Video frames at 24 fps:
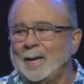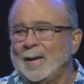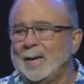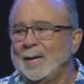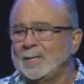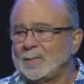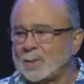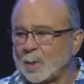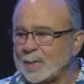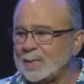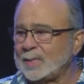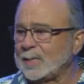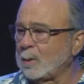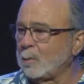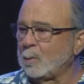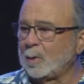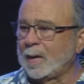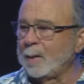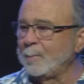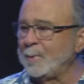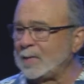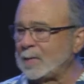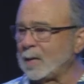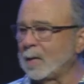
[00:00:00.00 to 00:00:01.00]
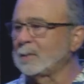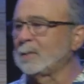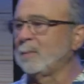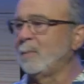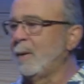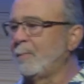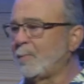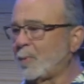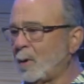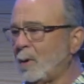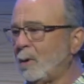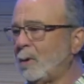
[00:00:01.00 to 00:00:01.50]
So he said, well, let me talk to my
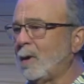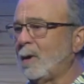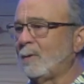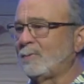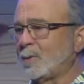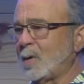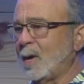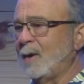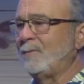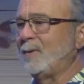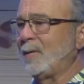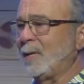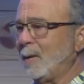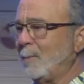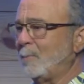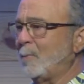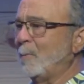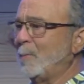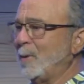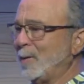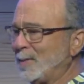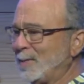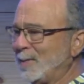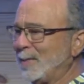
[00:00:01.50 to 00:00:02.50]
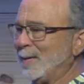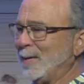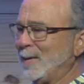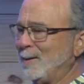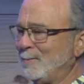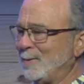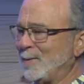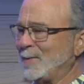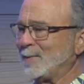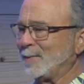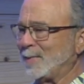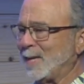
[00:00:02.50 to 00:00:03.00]
parole officer. I have to get permission to leave
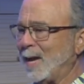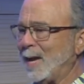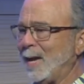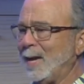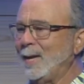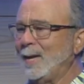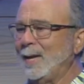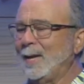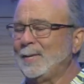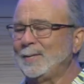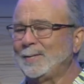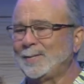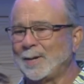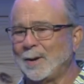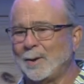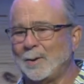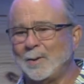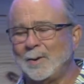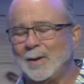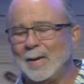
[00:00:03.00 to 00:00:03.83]
the state, and so